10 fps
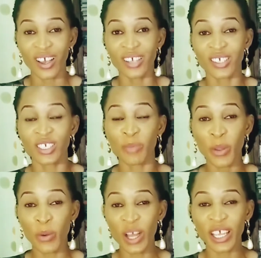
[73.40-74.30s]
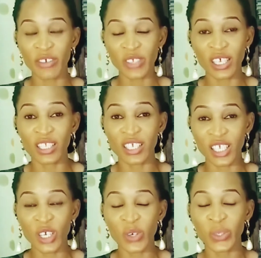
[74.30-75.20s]
So, chapter one gives a
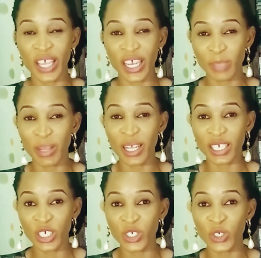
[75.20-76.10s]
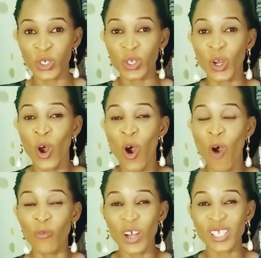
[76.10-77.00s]
detailed explanation
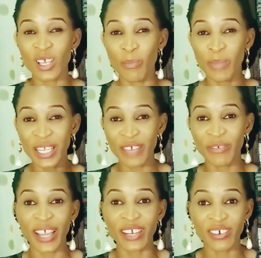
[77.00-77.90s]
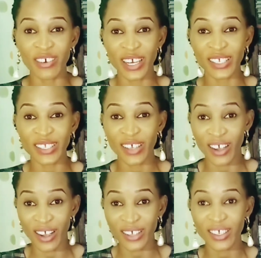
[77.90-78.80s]
of what a believer in Christ
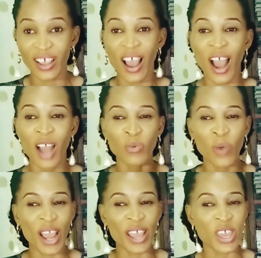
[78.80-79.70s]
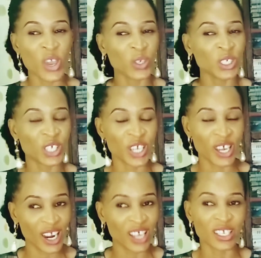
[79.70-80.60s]
has and why he or she
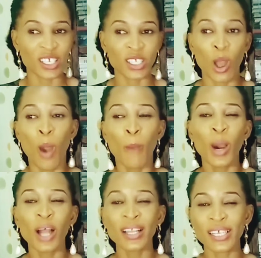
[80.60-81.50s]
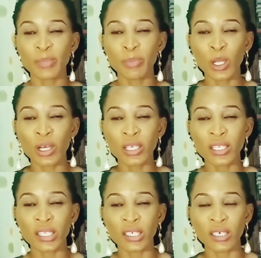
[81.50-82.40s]
has it, Paul
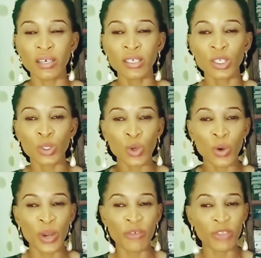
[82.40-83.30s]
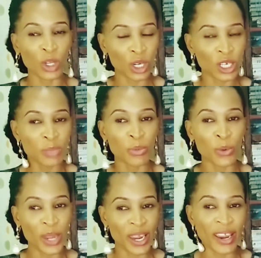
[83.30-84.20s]
explores the story of the
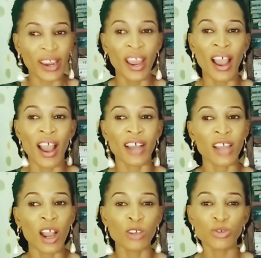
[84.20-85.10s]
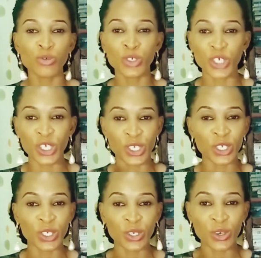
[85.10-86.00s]
gospel here and how through
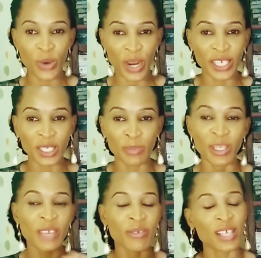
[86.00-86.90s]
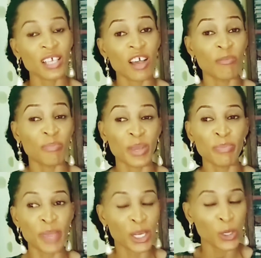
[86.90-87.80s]
Jesus Christ believers have
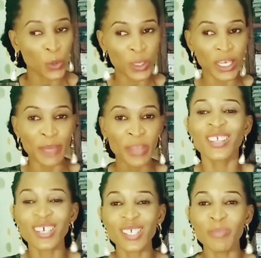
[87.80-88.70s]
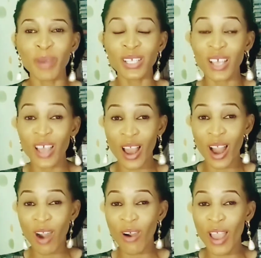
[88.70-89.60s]
been made holy. He talks about
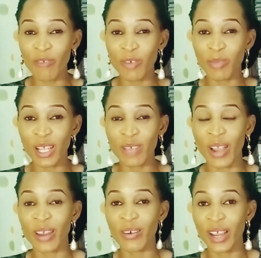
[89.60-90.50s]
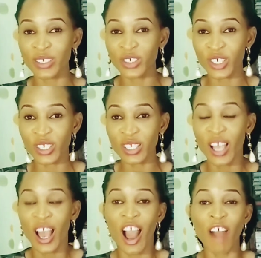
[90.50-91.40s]
how every believer in Christ Jesus
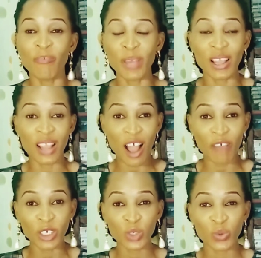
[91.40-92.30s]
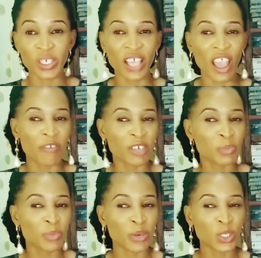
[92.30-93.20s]
have been lavished with every
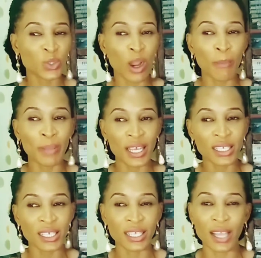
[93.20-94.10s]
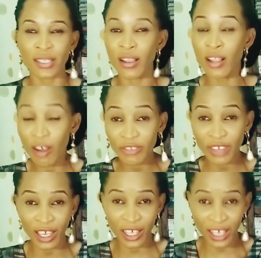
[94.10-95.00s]
spiritual blessing as a love
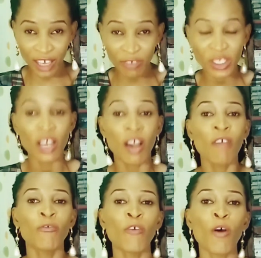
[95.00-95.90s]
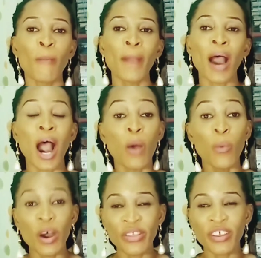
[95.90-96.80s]
gift from our
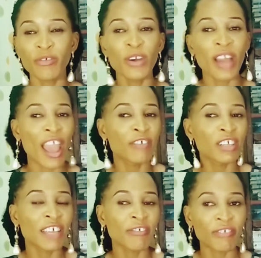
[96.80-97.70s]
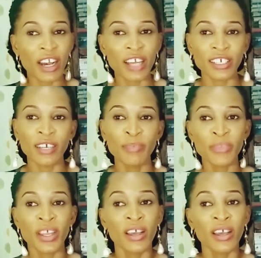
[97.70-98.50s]
wonderful Heavenly Father,